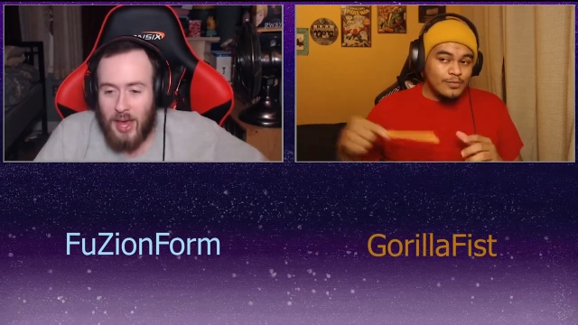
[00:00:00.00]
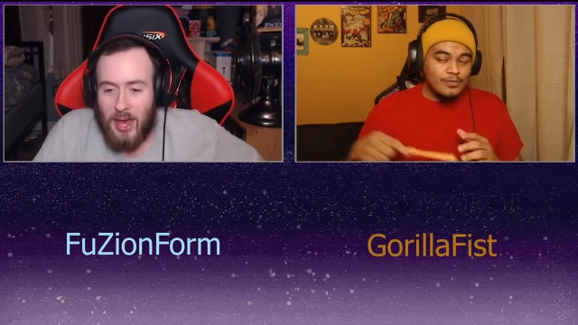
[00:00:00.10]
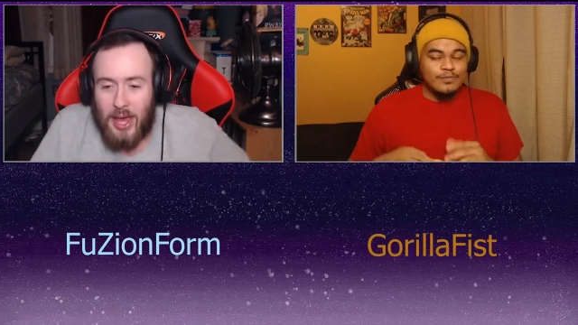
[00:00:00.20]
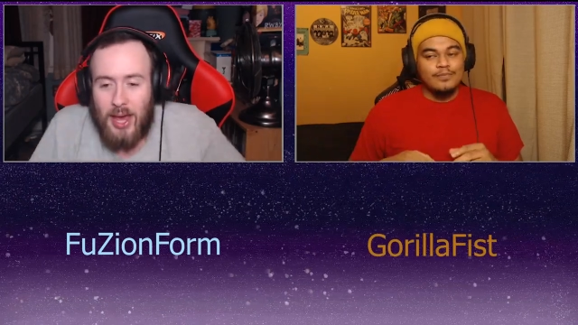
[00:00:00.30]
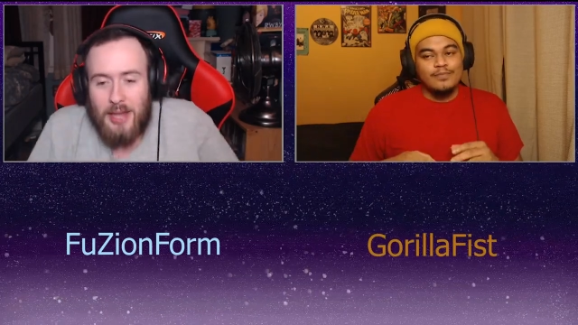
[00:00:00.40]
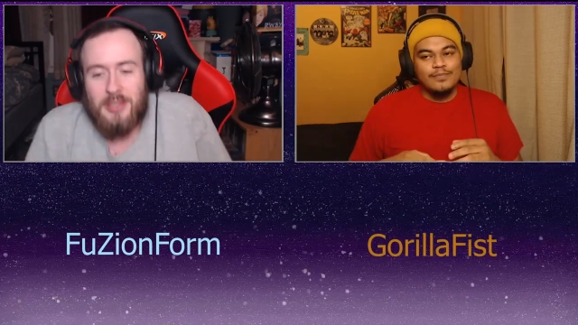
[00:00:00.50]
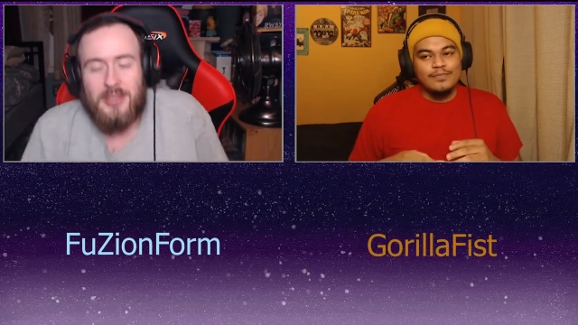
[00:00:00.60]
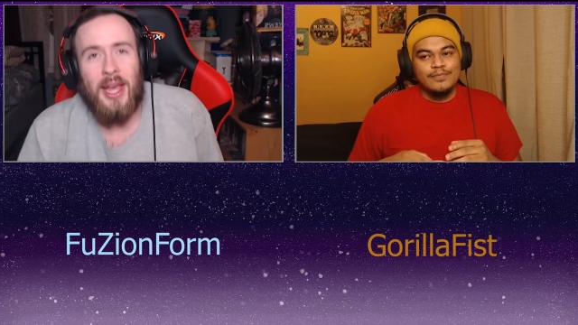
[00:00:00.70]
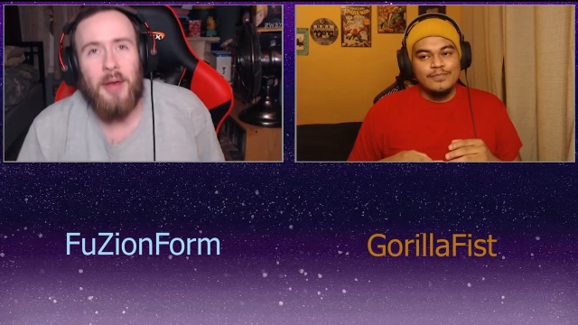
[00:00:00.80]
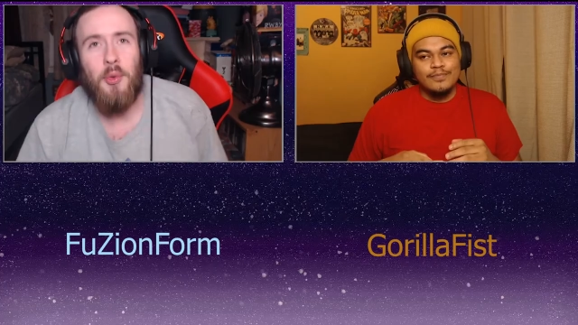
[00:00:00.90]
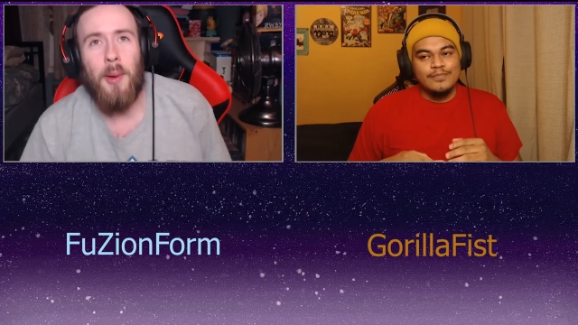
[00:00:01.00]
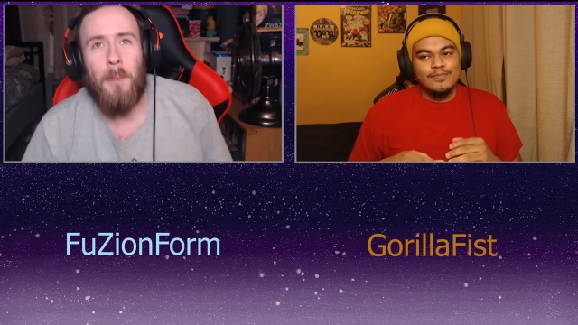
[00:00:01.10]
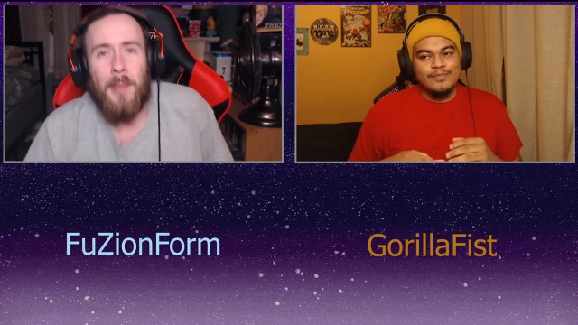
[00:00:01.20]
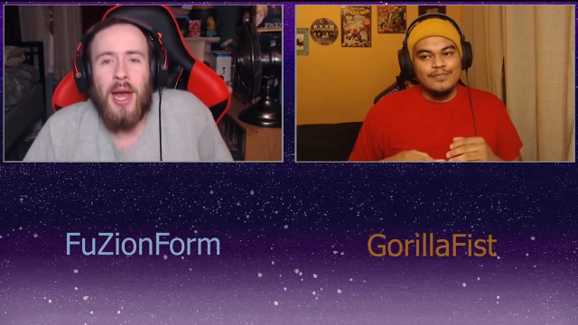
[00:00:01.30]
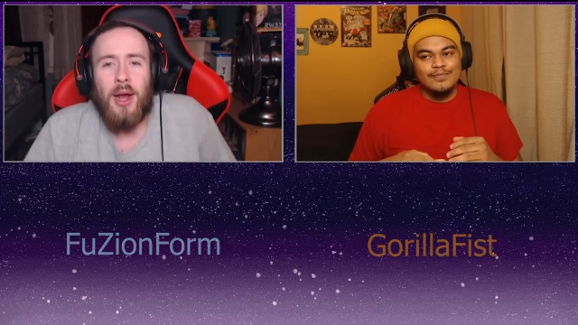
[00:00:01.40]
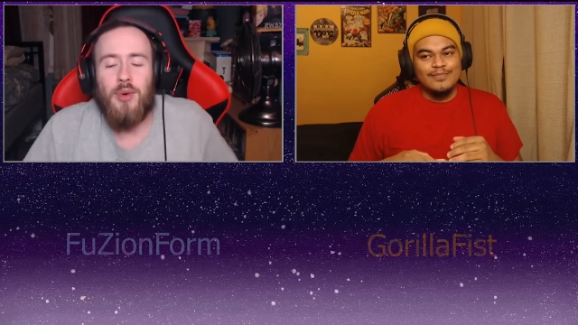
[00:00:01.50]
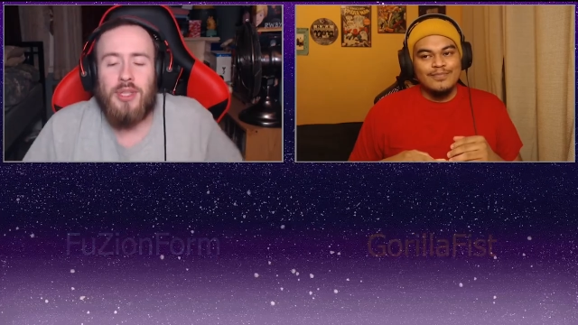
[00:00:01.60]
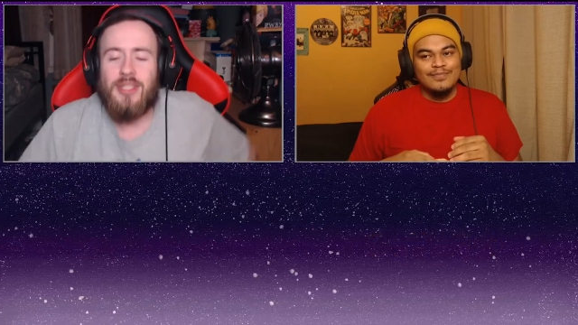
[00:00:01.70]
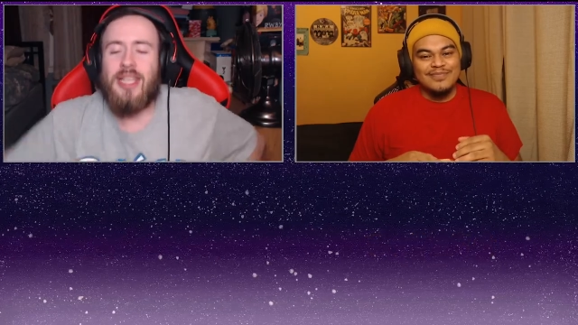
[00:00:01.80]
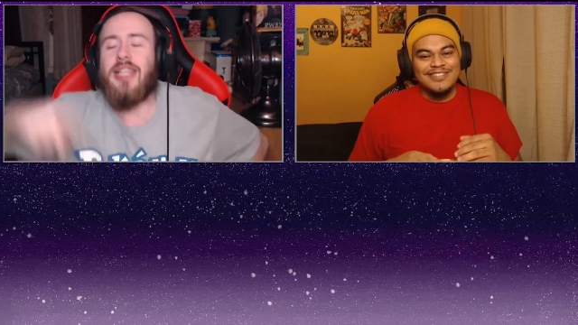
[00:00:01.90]
Speaker 1: And today we're back with
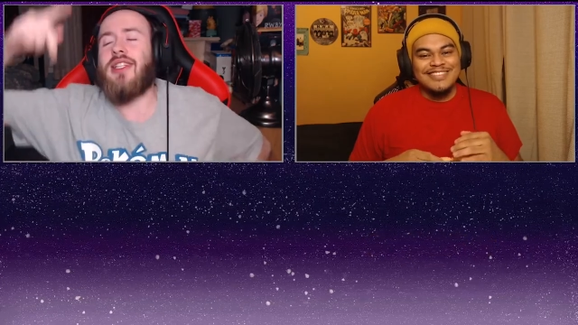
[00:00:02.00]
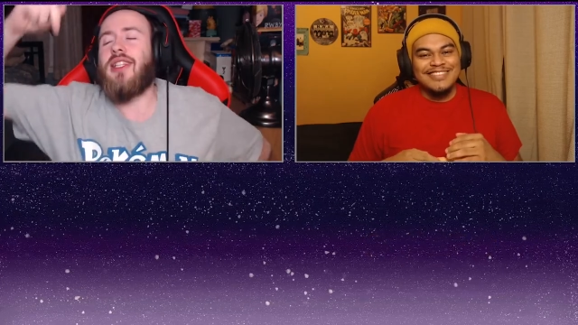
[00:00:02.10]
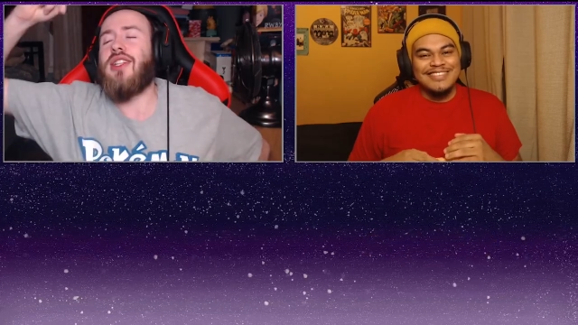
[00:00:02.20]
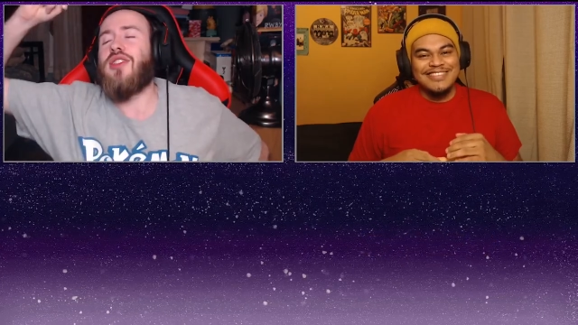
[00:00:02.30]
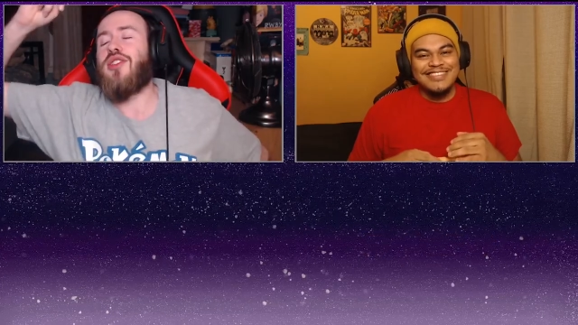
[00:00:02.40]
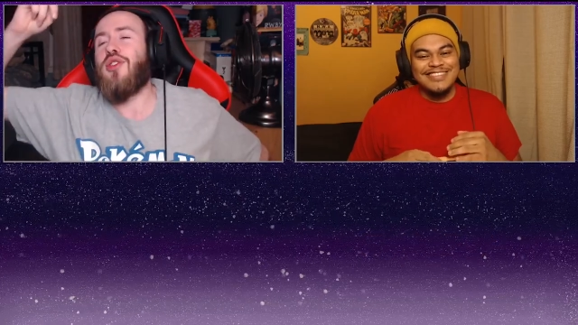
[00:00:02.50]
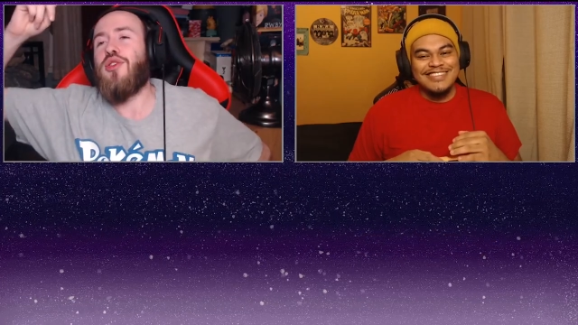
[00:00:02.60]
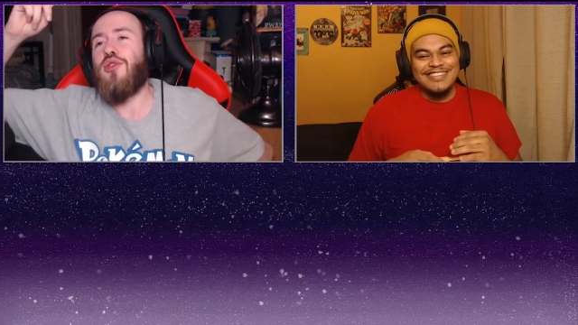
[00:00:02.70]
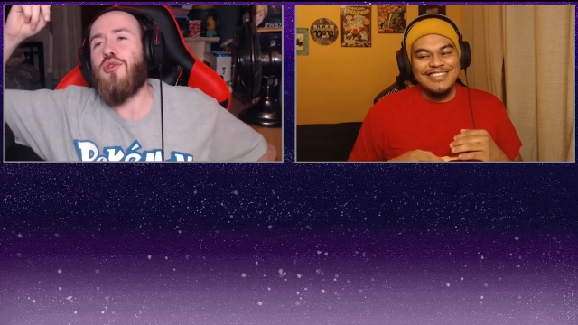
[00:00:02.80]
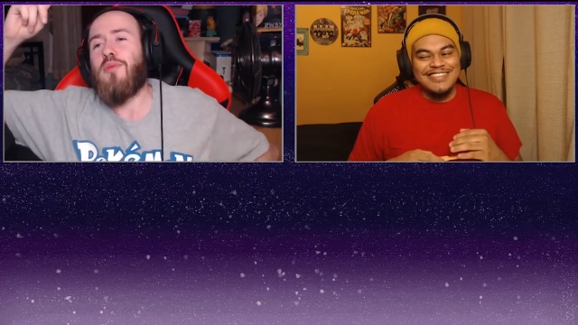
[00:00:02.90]
Season 2,